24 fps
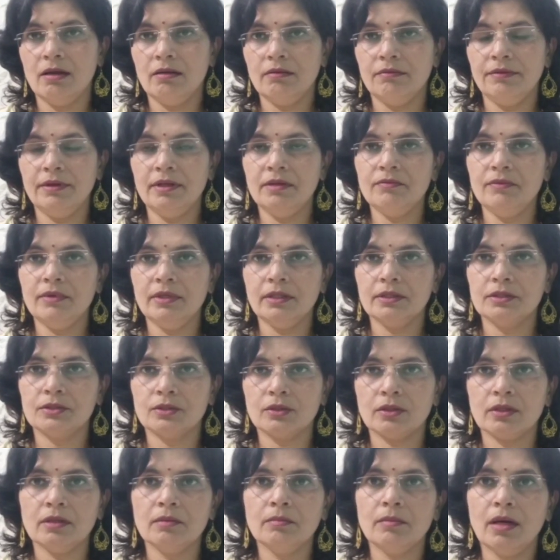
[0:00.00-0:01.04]
When we are
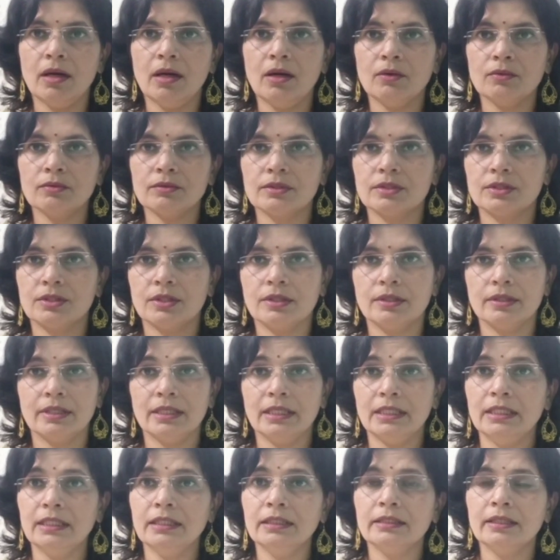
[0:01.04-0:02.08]
talking about
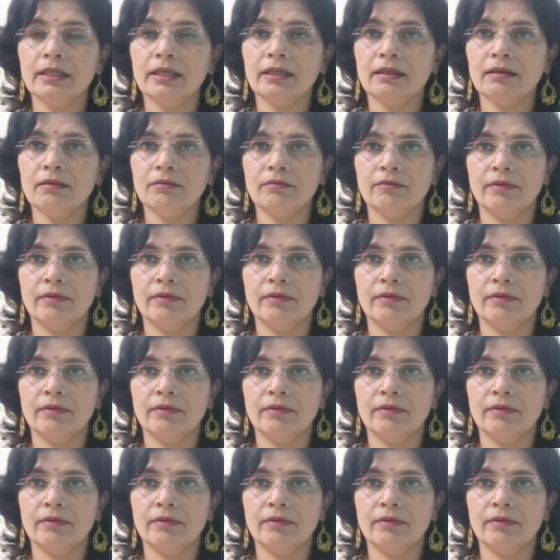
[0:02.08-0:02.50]
anything,